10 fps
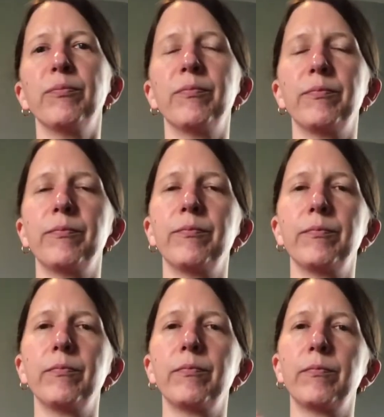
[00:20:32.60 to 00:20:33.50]

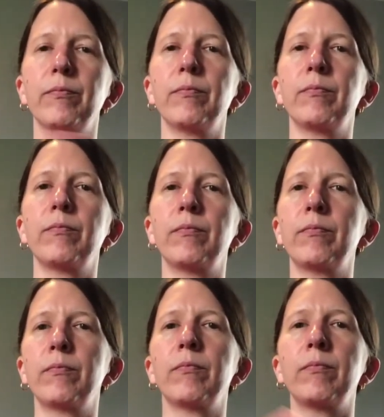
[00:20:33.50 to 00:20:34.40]

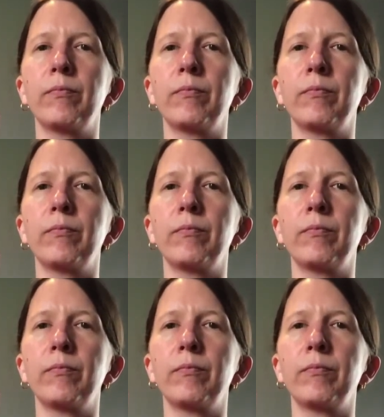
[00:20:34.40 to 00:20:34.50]
Nobody speaks.